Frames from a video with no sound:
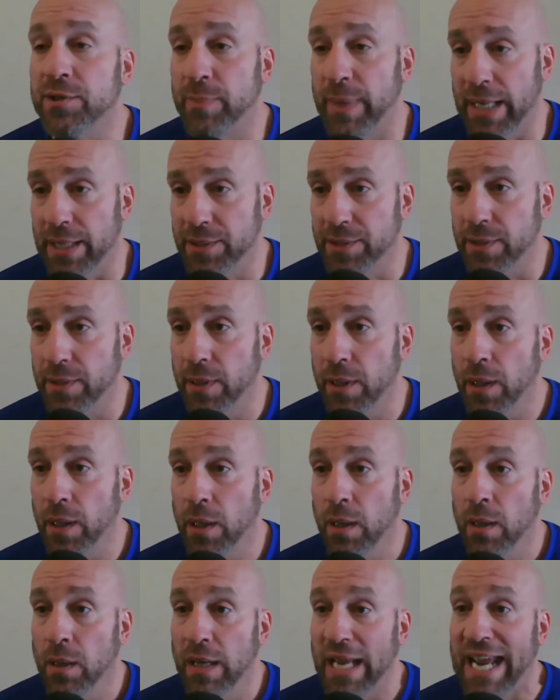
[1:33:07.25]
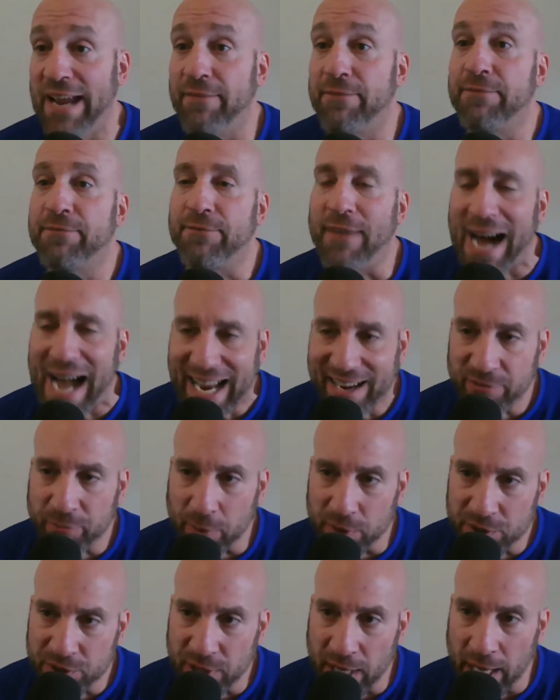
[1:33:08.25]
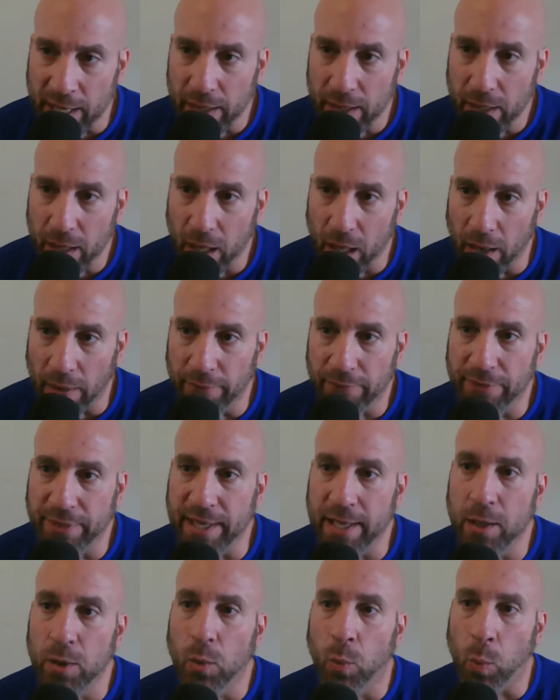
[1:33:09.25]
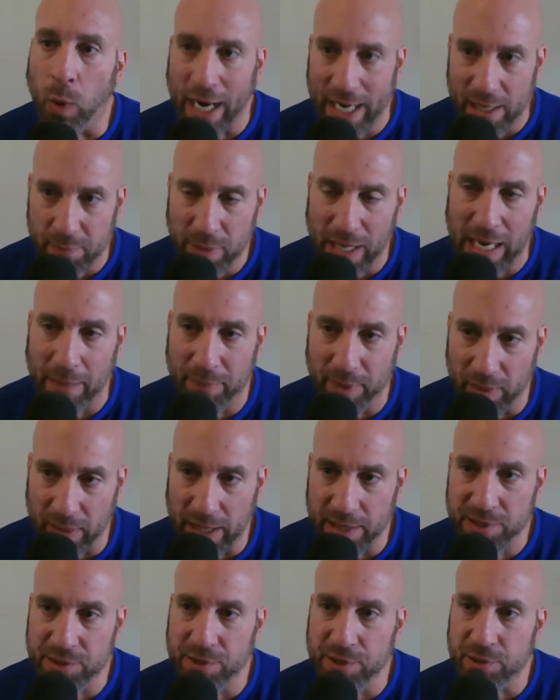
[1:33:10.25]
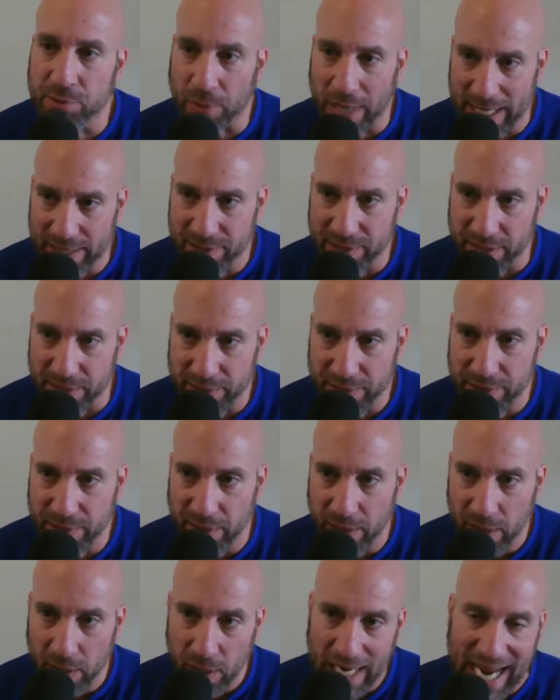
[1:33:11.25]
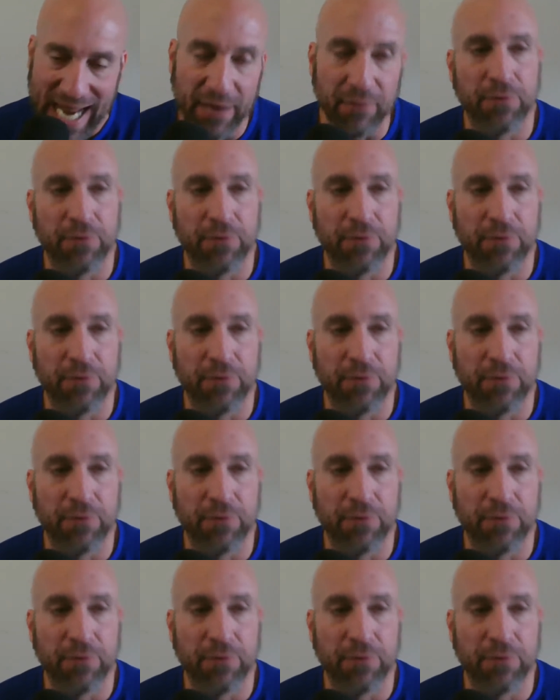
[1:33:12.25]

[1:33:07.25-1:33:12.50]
based. If 5% of the white population is racist and